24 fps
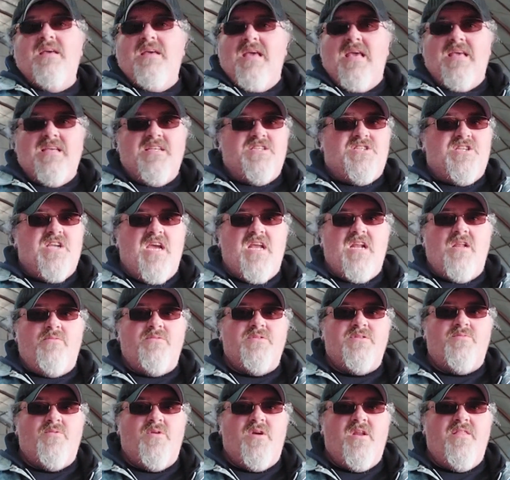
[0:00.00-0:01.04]
His channel
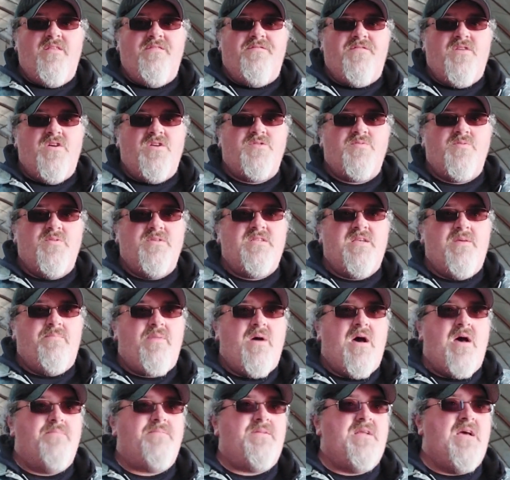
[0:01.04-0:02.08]
was one of the first ones that
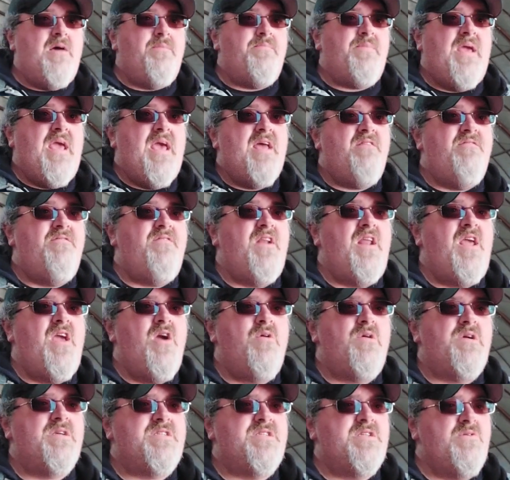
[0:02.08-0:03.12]
popped up. He had a video
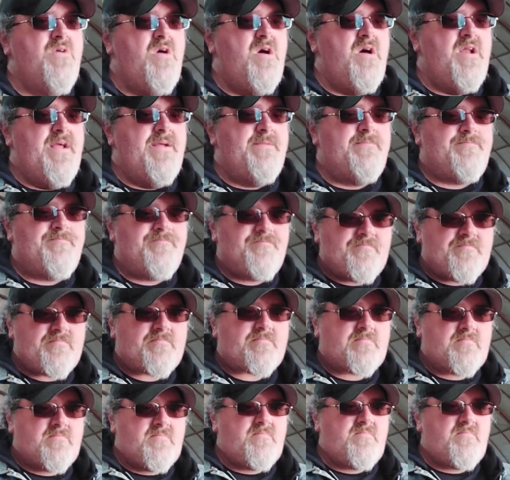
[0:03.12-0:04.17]
or two on it.
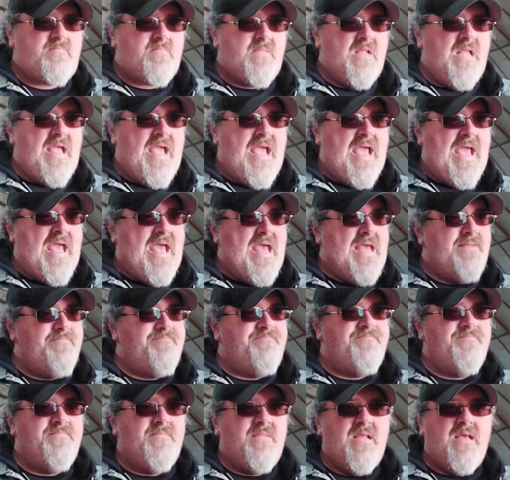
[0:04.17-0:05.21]
And
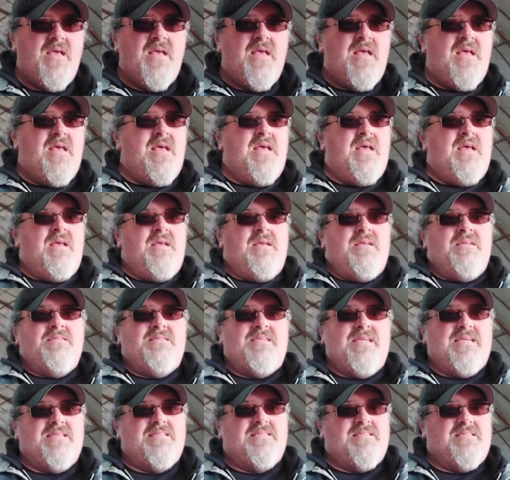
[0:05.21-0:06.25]

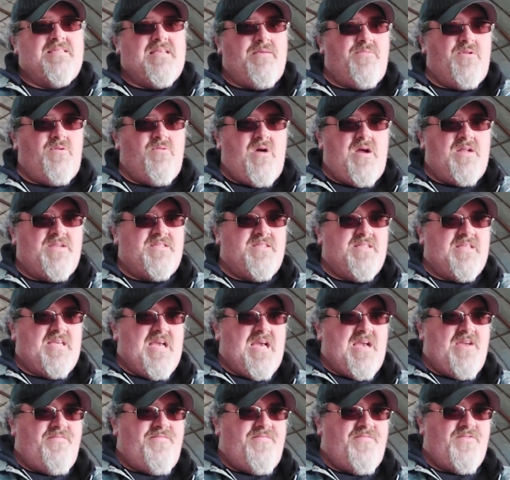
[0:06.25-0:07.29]
Jesus, I've been watching the
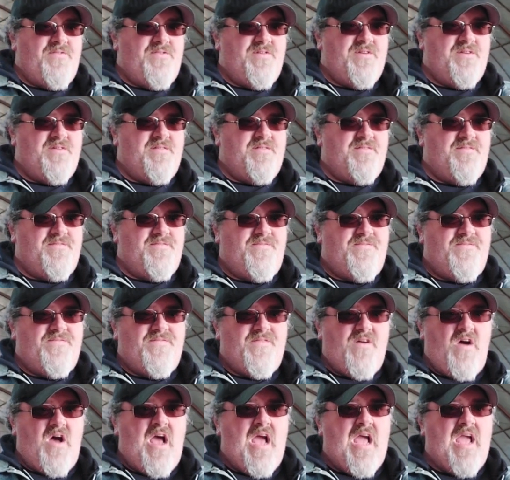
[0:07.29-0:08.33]
guy for
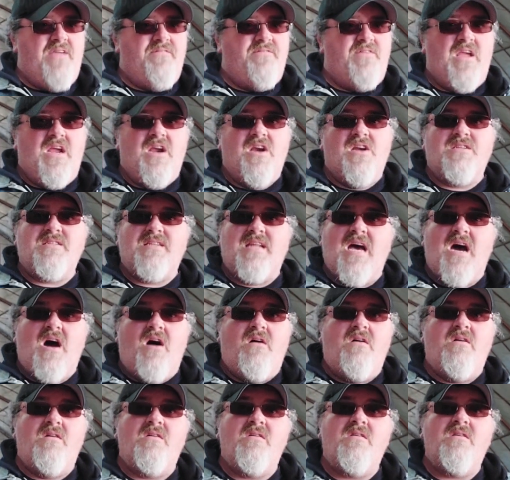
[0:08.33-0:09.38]
5 years
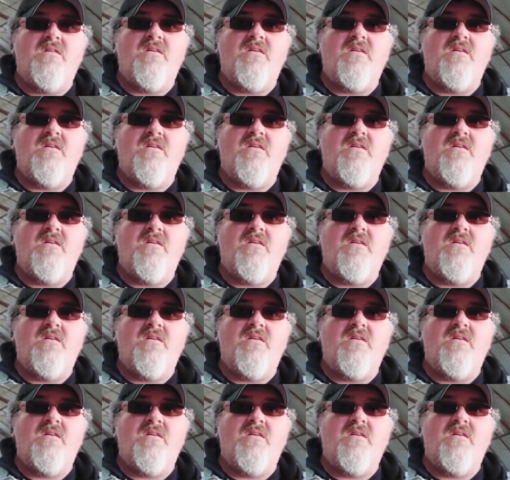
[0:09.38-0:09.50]
now.